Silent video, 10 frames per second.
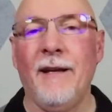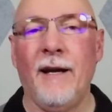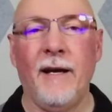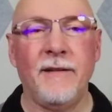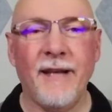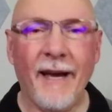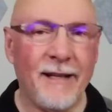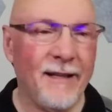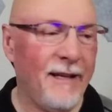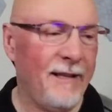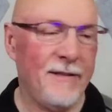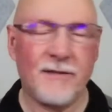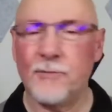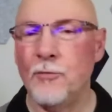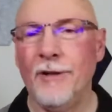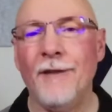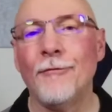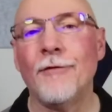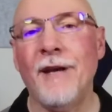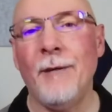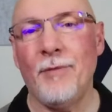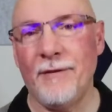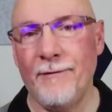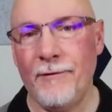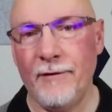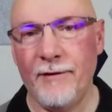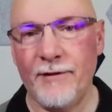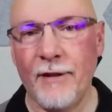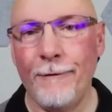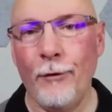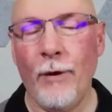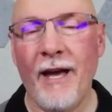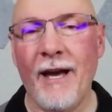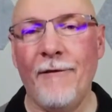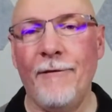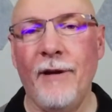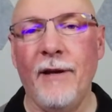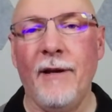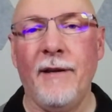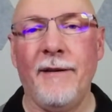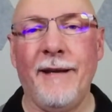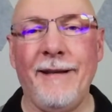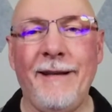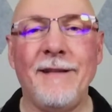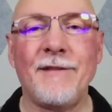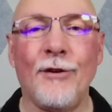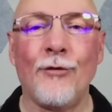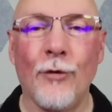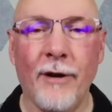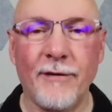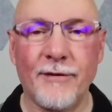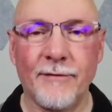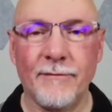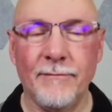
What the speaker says: taglines, whatever type of stuff you have that gets across